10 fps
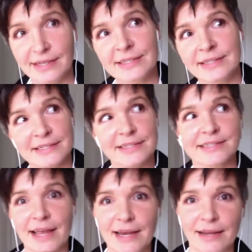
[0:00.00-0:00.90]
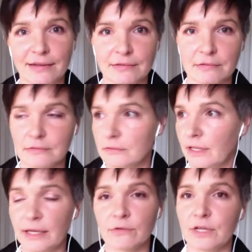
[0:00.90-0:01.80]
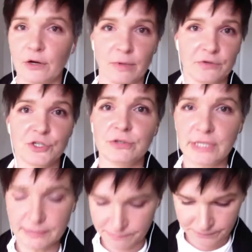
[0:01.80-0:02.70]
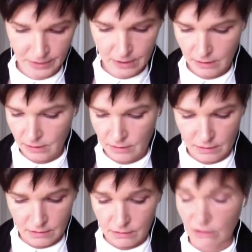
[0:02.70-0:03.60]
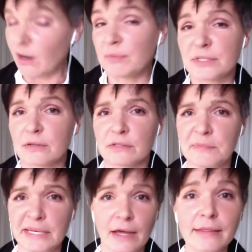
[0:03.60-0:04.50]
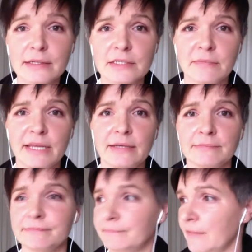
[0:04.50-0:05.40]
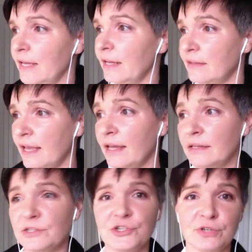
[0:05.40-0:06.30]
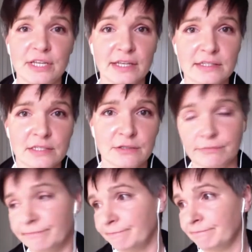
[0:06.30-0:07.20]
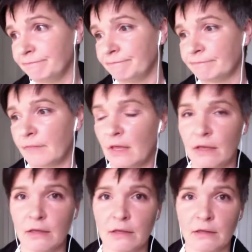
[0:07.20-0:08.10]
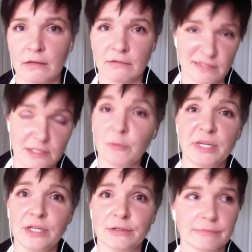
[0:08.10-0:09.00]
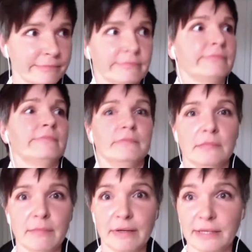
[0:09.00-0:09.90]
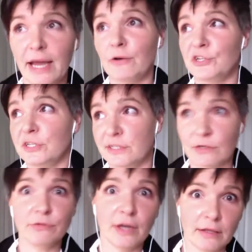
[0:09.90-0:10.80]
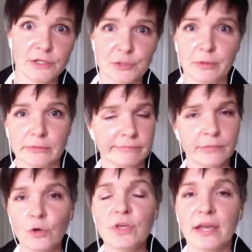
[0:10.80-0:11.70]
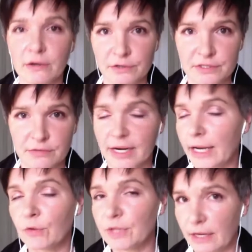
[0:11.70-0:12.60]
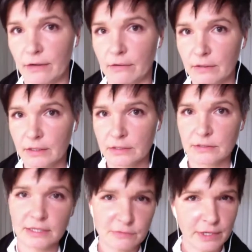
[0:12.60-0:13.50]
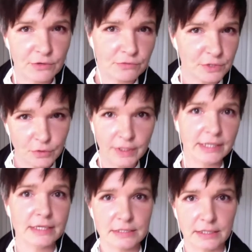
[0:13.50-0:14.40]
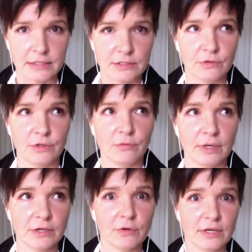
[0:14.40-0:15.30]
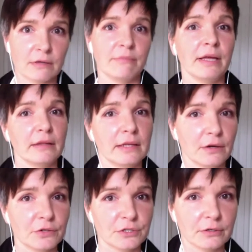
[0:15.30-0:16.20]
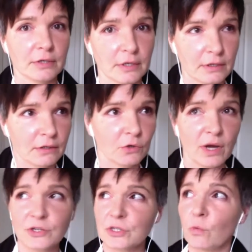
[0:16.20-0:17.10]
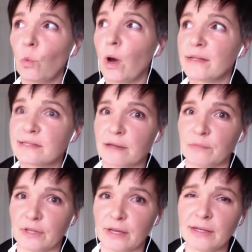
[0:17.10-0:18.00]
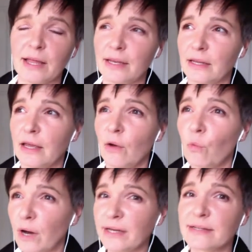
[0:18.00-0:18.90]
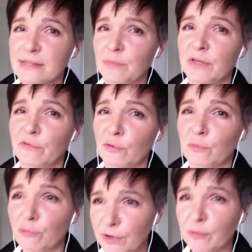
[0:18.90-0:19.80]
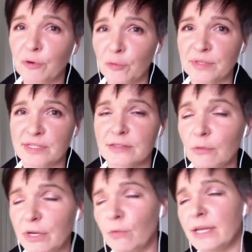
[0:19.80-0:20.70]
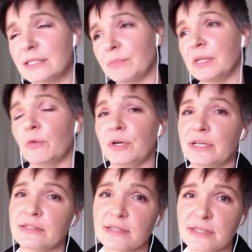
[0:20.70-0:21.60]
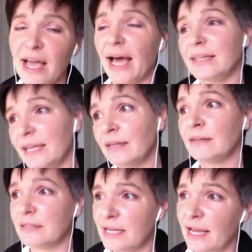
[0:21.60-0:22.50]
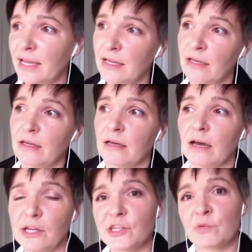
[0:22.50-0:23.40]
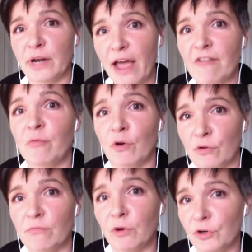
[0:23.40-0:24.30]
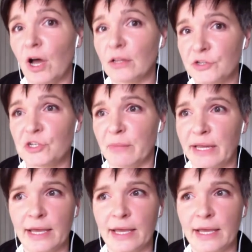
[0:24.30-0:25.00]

but now she's so knowledgeable who cares right i don't care so that's why you're doing these things you you want to create a compelling character who actually wants something and, and wanting something for real purposes. Nobody wakes up in the morning and says, at the end of the day, I just want to have more more knowledge in my head. No, if they do, there's a reason behind it. So you're trying to find out those reasons. And that's what these questions are for, because we got to care about these people, right? Because